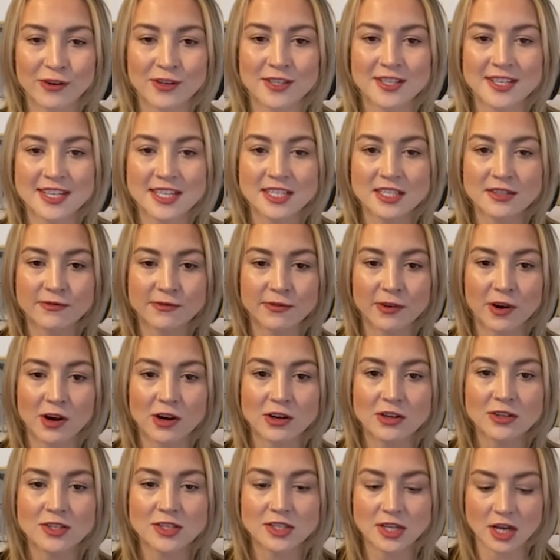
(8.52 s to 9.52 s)
first things
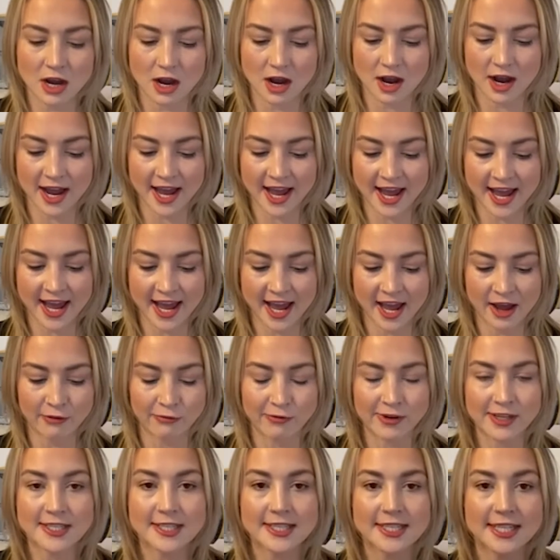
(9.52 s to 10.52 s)
first, I
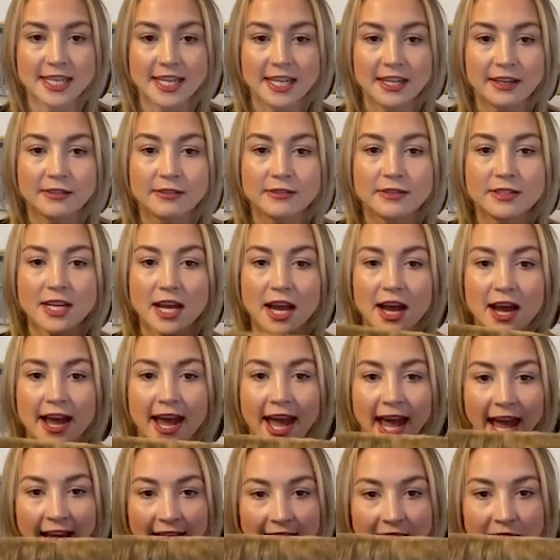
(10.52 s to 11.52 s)
received a
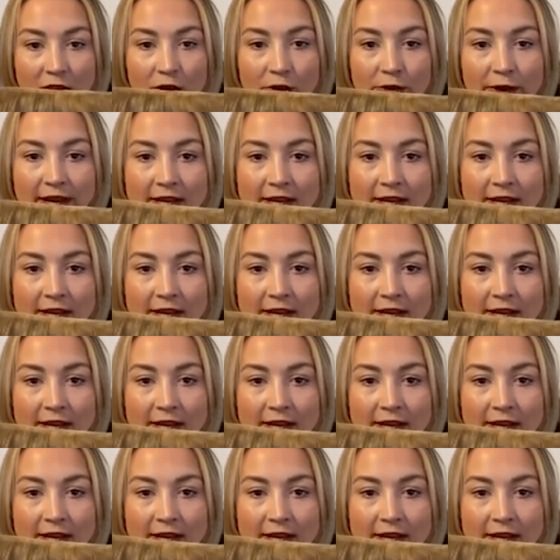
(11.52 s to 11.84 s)
halo